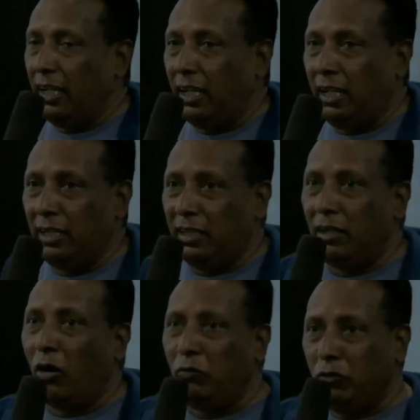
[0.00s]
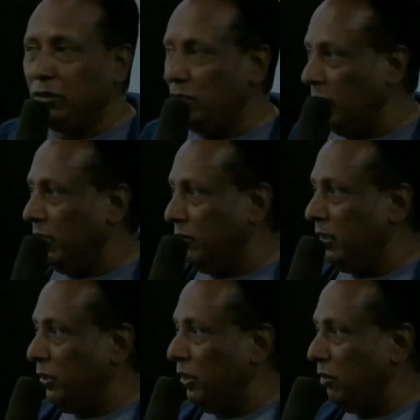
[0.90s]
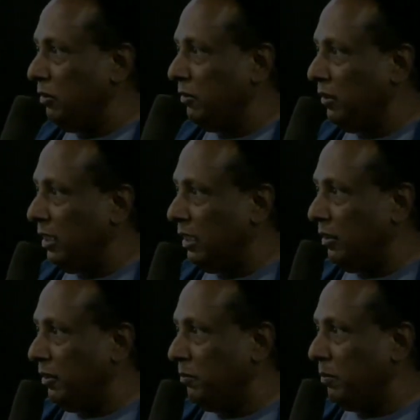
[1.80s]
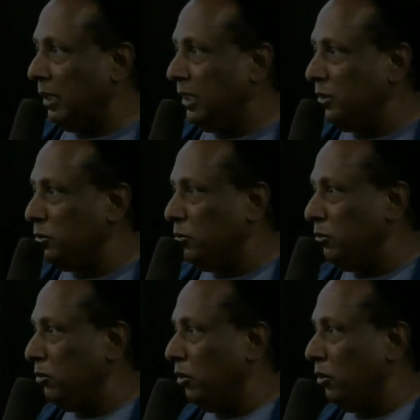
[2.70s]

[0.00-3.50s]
And obviously, when you have parents who